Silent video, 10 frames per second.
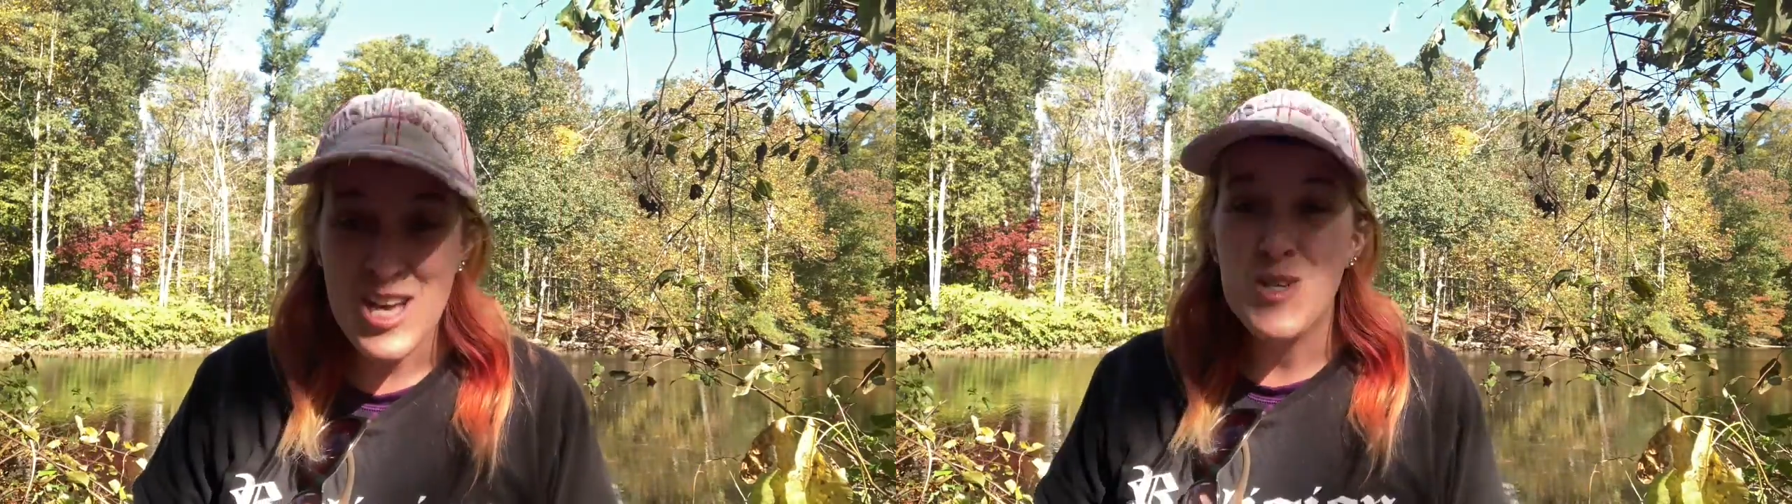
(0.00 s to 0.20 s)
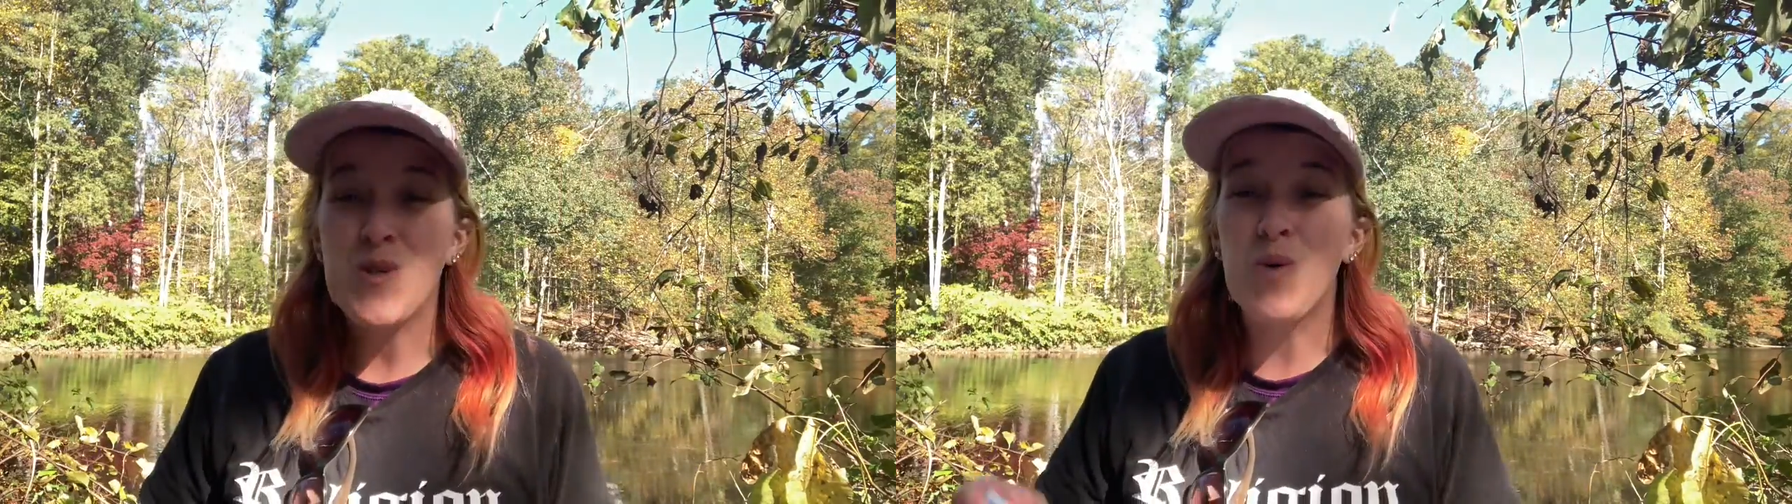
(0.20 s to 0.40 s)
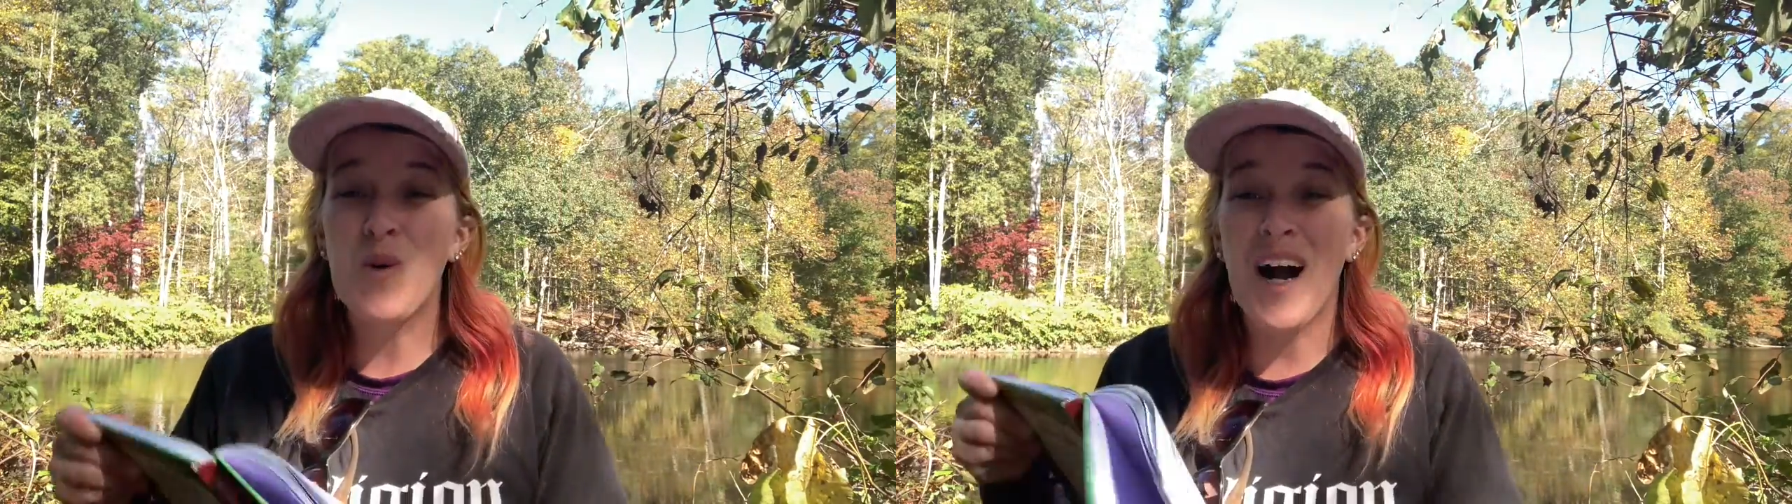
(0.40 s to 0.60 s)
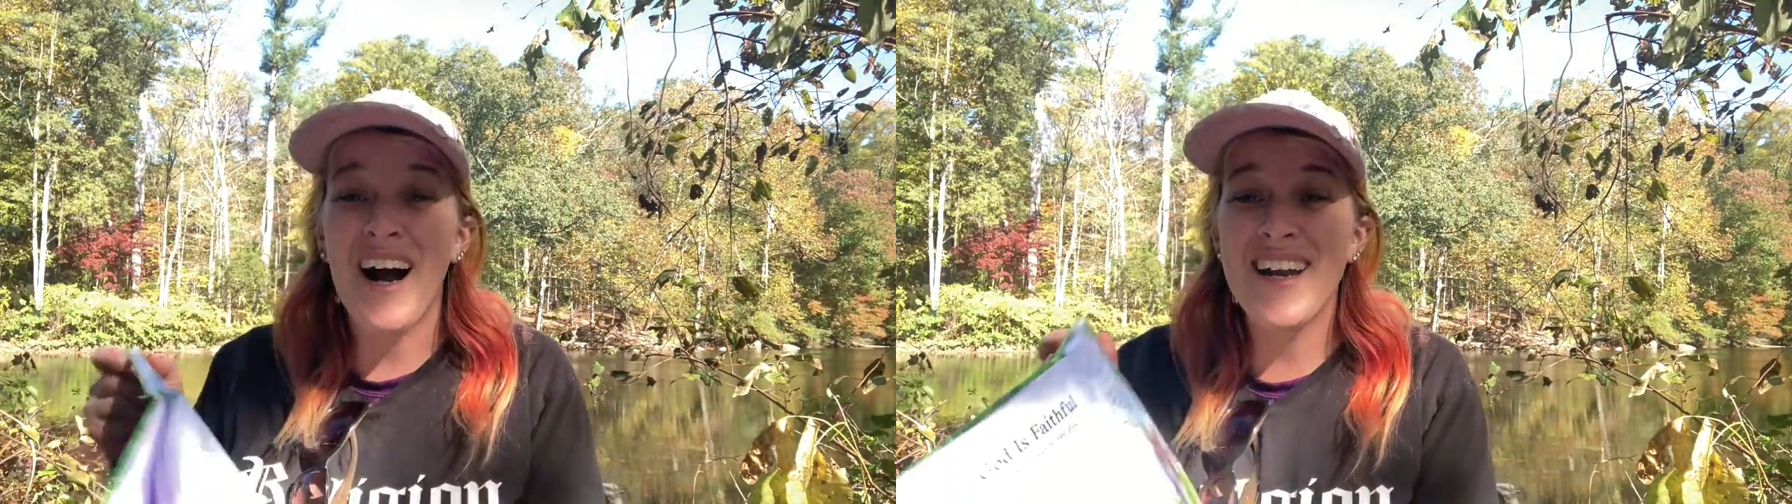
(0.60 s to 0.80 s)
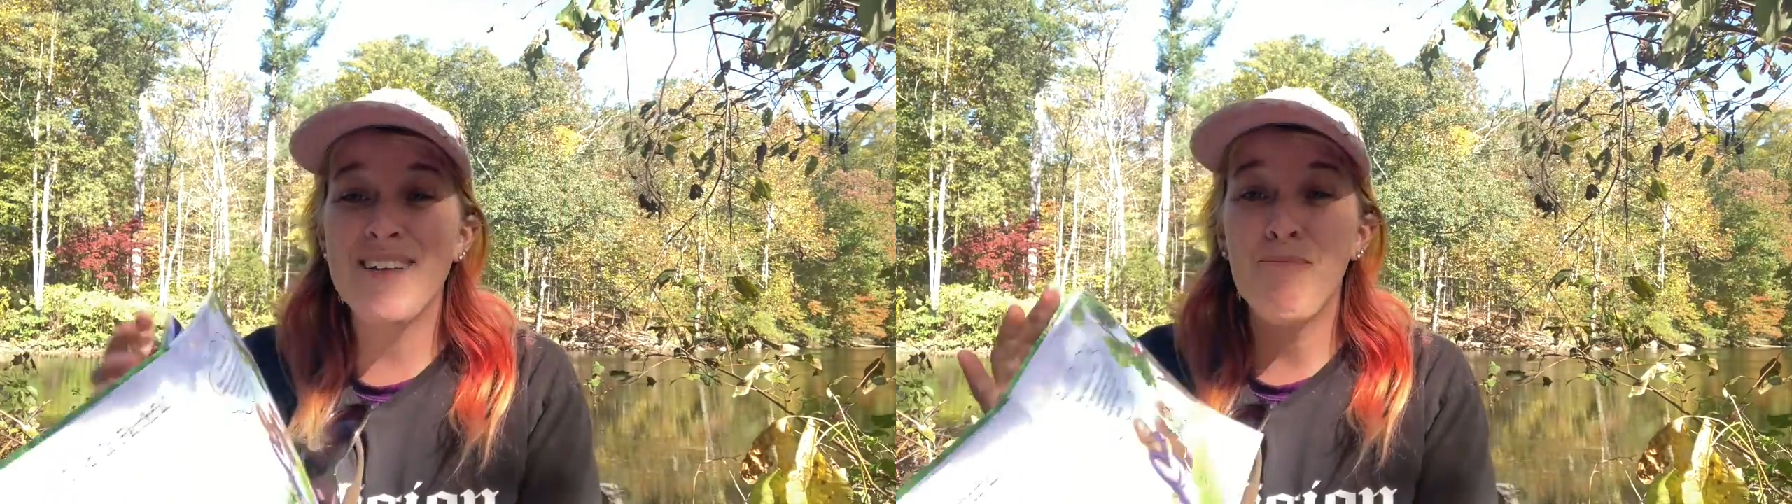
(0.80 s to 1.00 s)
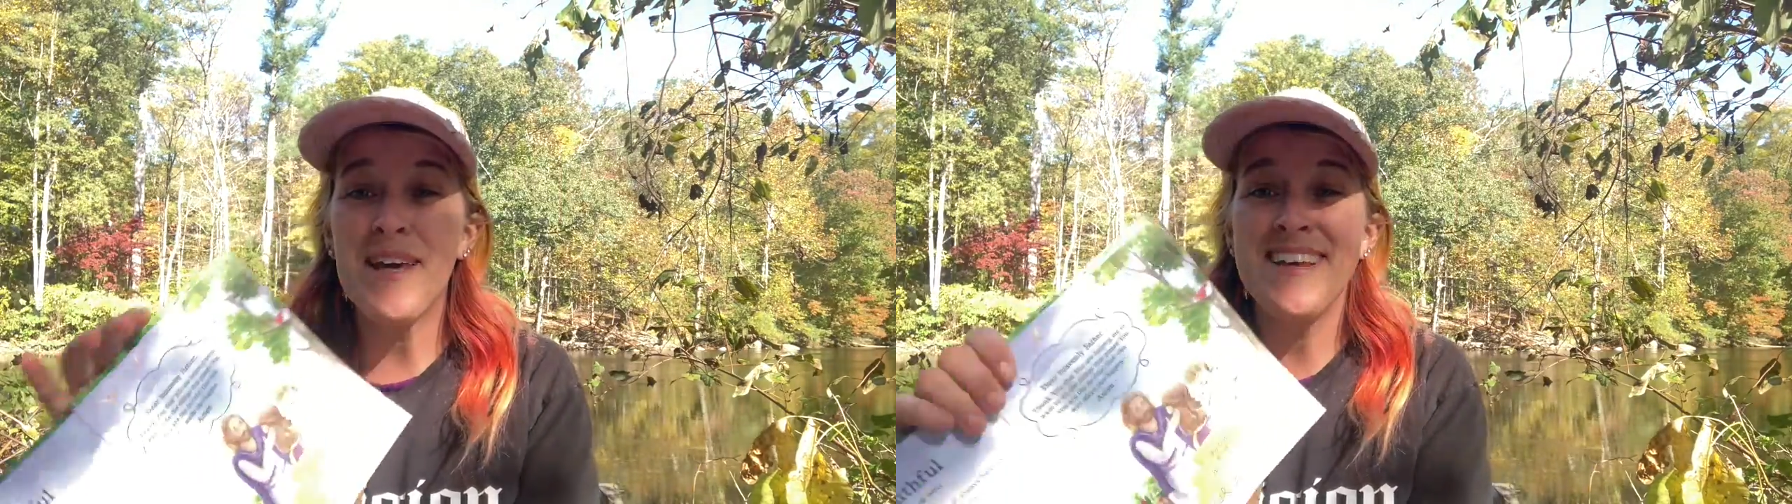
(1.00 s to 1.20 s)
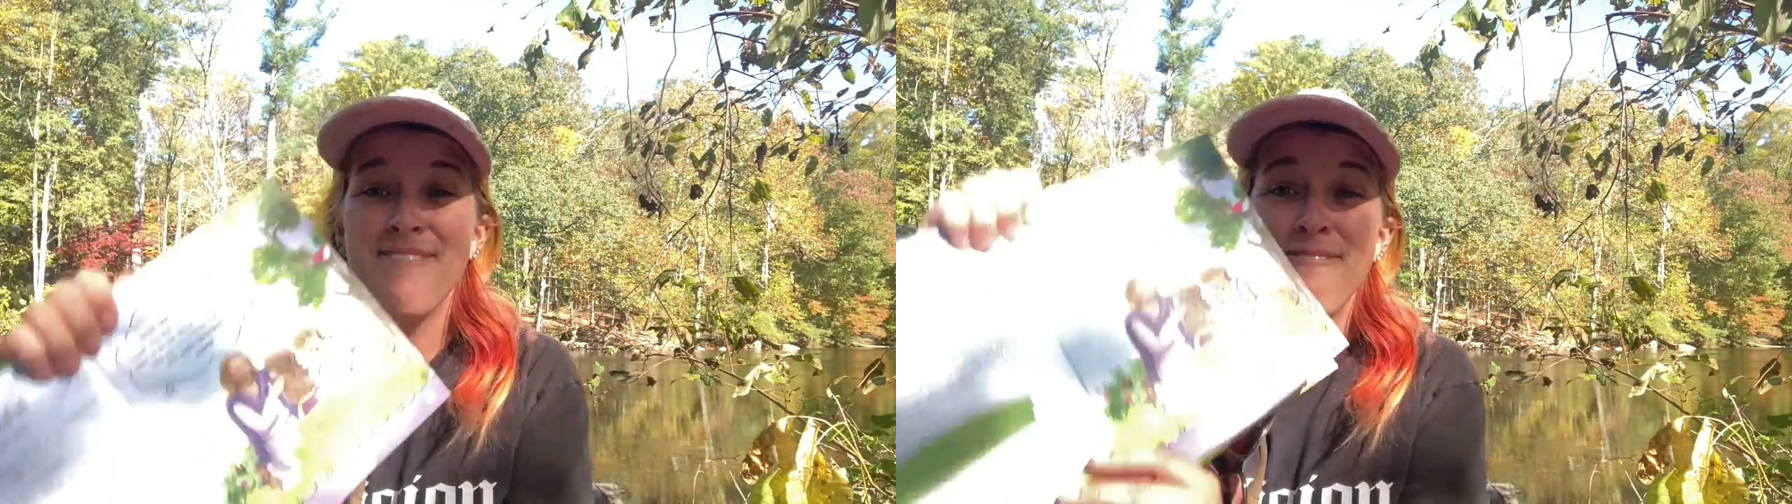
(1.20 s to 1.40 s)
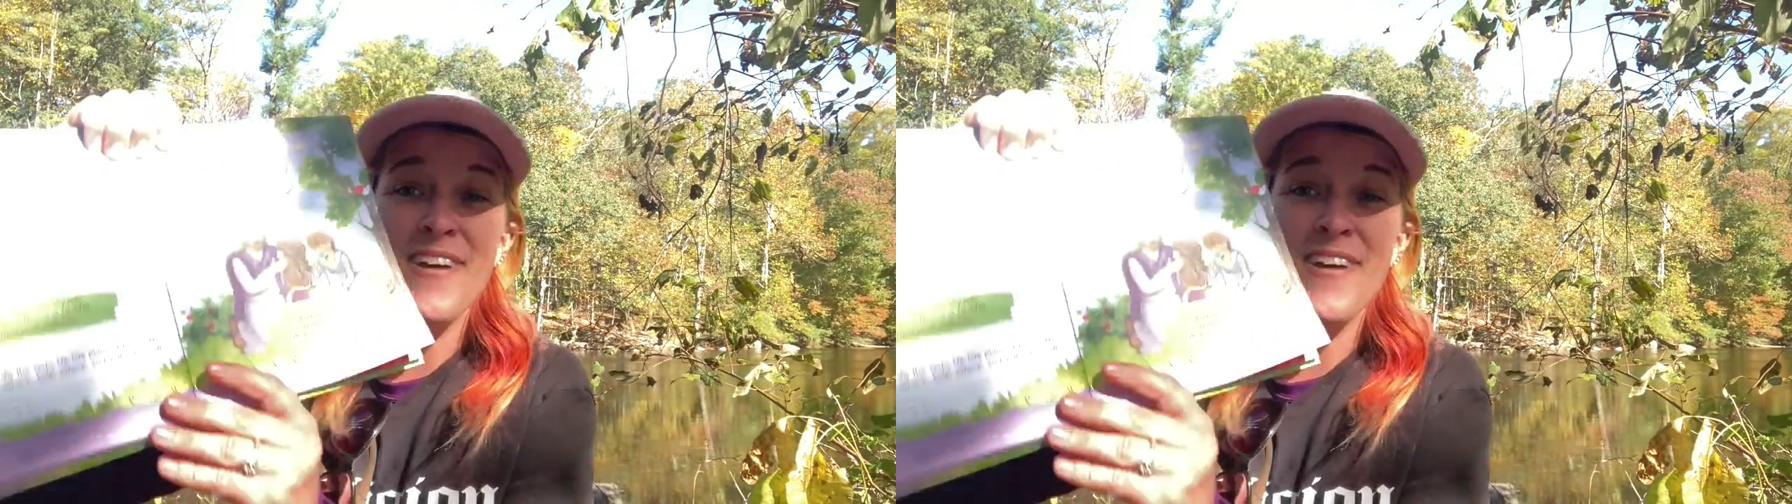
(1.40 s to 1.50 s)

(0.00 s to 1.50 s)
So God being